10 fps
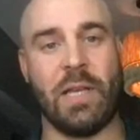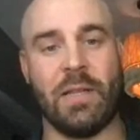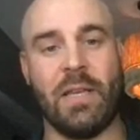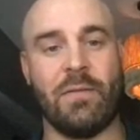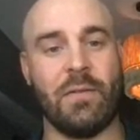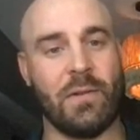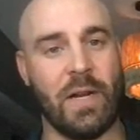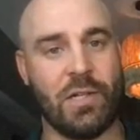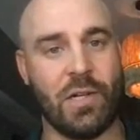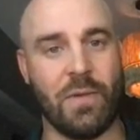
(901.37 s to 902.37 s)
they leave, their
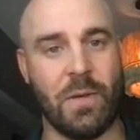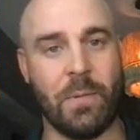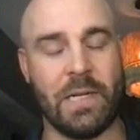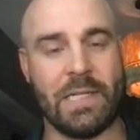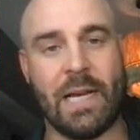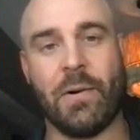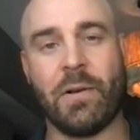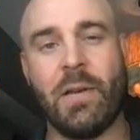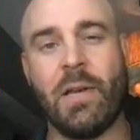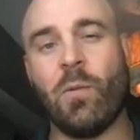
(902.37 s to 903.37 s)
HRV went
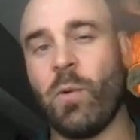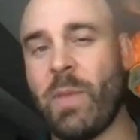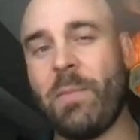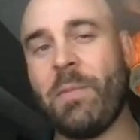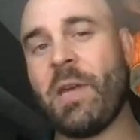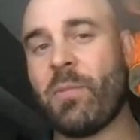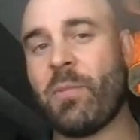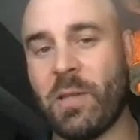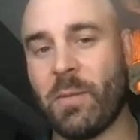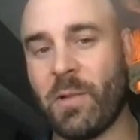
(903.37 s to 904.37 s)
down, well, maybe that
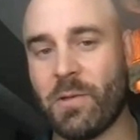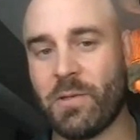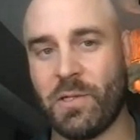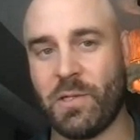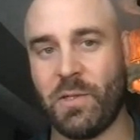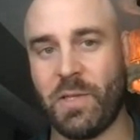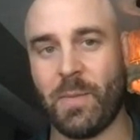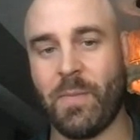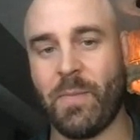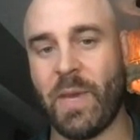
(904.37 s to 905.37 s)
brought them closer to
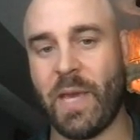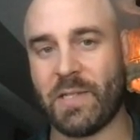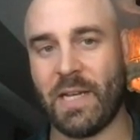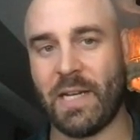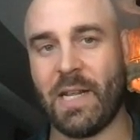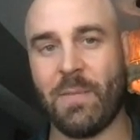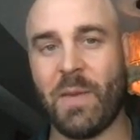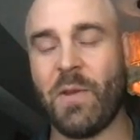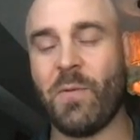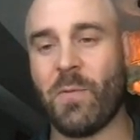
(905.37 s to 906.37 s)
their baseline, and
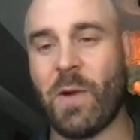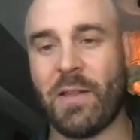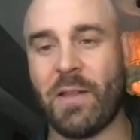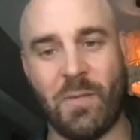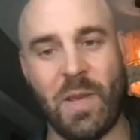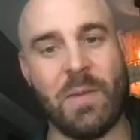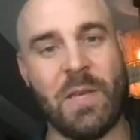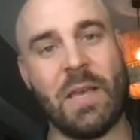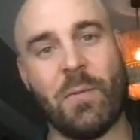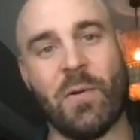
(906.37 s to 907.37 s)

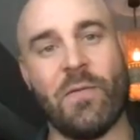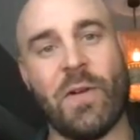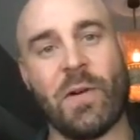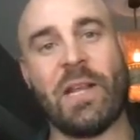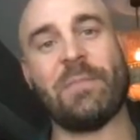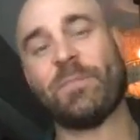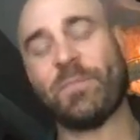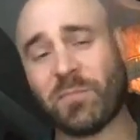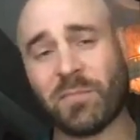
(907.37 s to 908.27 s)
maybe they were very